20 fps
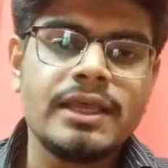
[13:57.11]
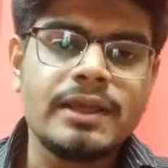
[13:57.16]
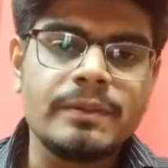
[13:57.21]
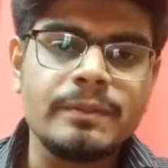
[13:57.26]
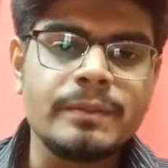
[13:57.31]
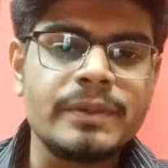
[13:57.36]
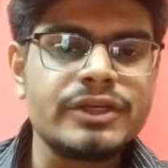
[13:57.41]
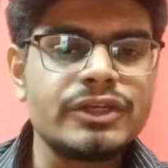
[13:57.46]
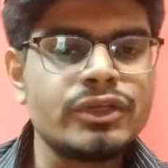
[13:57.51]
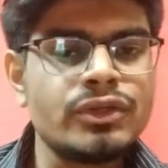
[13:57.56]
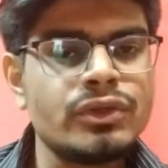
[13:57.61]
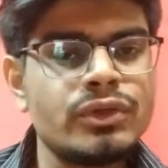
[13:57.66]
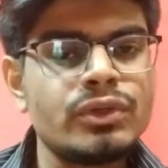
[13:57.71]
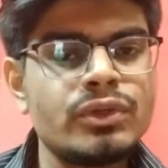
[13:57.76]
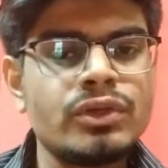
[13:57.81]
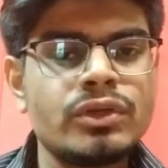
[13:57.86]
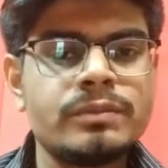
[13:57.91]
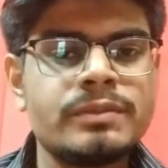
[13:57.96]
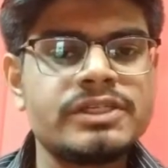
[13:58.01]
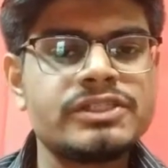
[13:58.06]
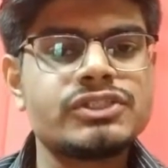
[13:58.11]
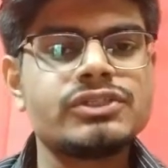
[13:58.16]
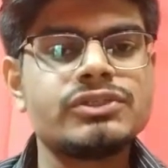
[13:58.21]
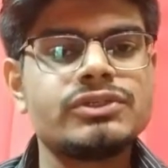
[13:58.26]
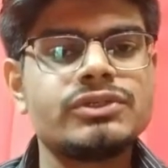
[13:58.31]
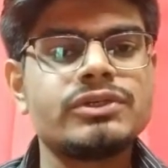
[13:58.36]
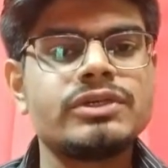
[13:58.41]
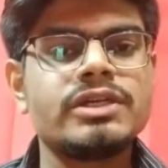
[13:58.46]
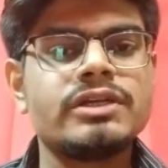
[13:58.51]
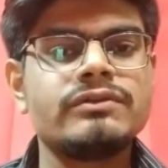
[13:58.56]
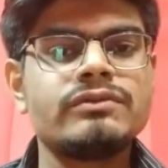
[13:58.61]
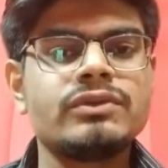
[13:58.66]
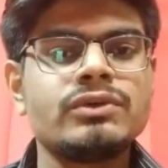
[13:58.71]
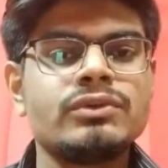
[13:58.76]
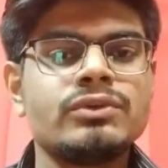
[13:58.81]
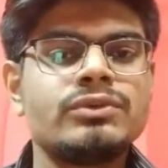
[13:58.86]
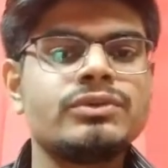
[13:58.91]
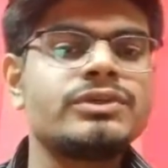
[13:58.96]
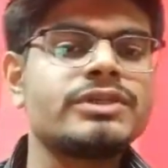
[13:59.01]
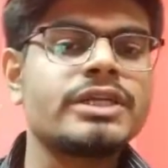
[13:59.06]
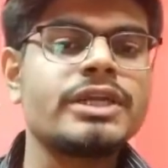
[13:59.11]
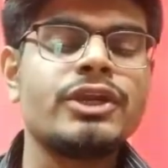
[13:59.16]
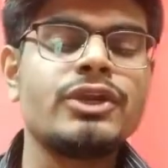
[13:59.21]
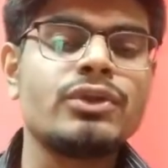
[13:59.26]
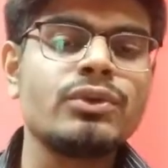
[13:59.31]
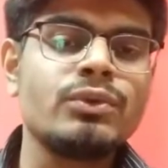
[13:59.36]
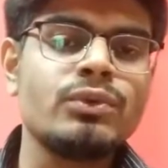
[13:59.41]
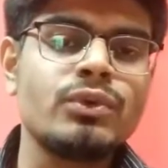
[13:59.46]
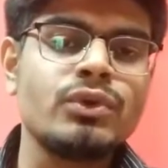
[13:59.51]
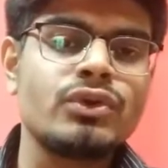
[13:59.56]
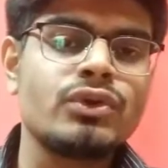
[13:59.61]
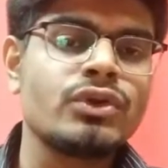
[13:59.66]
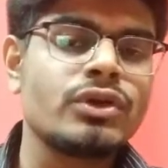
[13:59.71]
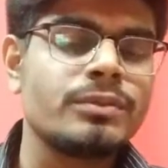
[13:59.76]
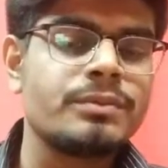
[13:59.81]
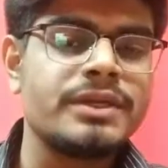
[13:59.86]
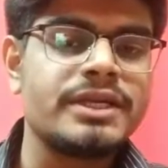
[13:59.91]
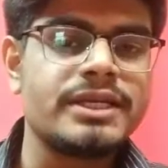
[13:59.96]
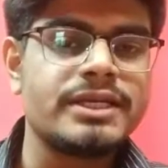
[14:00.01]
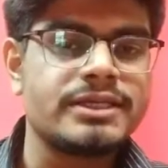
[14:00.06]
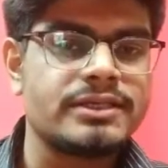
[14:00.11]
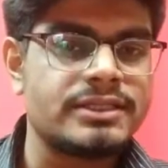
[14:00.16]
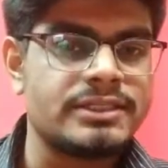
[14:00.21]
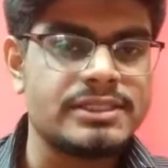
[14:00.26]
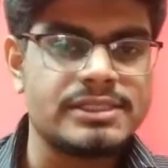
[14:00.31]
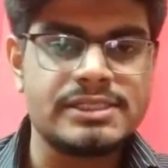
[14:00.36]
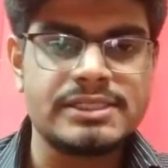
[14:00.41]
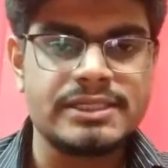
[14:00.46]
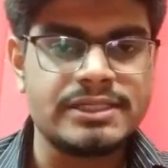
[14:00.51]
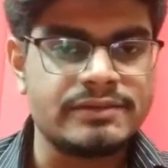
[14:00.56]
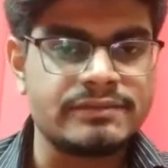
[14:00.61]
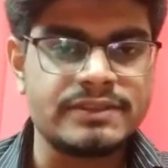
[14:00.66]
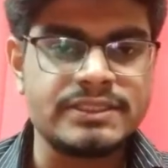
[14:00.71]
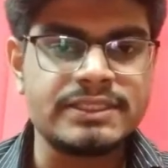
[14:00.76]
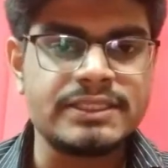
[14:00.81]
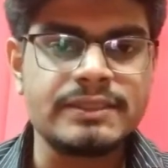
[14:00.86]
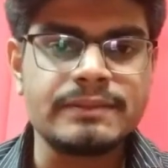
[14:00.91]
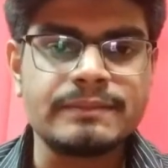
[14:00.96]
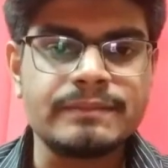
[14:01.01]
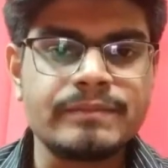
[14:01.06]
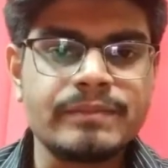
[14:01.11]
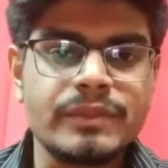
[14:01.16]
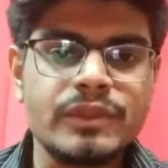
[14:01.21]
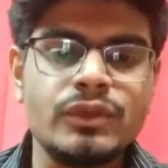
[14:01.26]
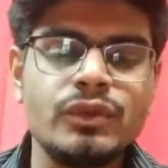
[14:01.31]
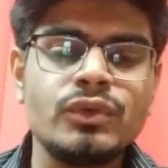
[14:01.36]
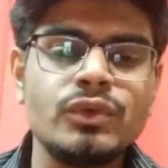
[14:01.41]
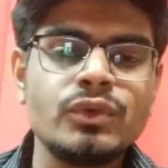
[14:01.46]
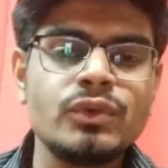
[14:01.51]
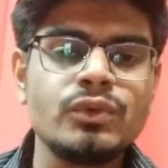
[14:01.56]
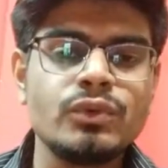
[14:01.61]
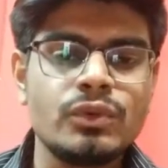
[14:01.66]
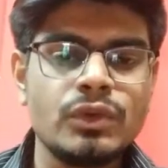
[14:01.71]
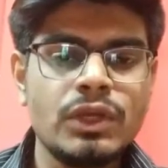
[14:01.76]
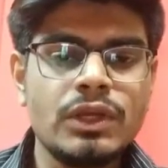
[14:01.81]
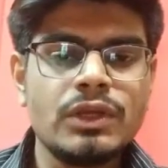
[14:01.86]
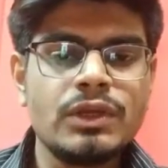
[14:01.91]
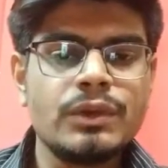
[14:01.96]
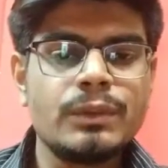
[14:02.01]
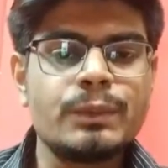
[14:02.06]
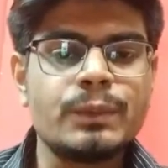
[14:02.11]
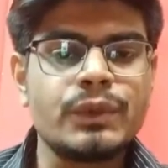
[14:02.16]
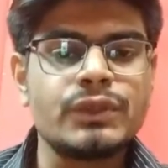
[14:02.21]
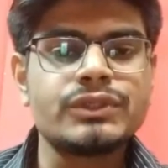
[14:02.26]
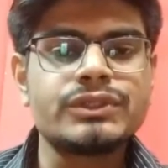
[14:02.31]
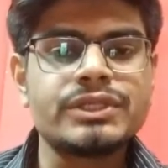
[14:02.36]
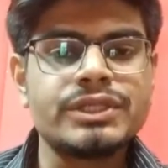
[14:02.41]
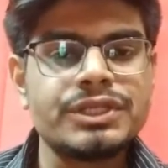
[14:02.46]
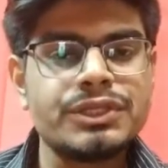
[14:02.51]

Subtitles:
But you do your best. You don't have to try to dominate others and everything. You portray